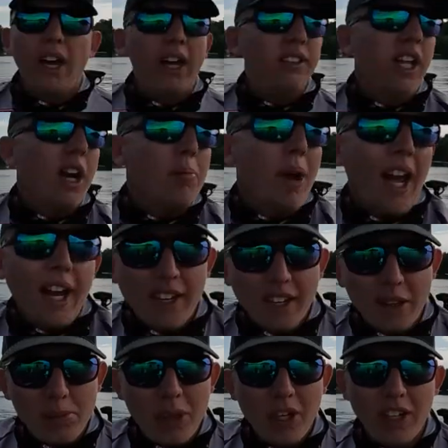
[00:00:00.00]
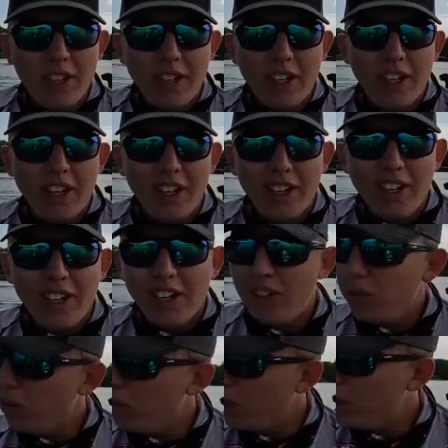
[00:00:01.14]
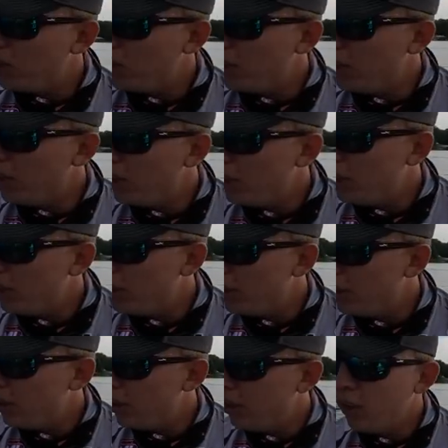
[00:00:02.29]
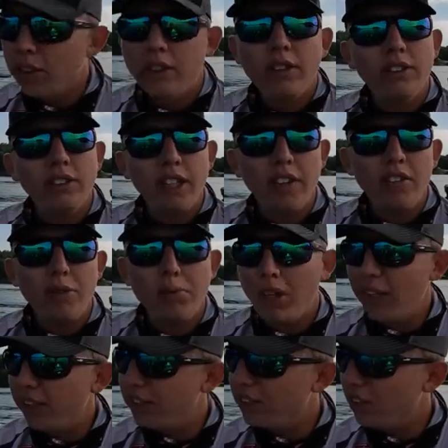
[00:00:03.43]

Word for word: Guys, not a bad end of the period there. What place we in? Seventh place, man. Seventh place.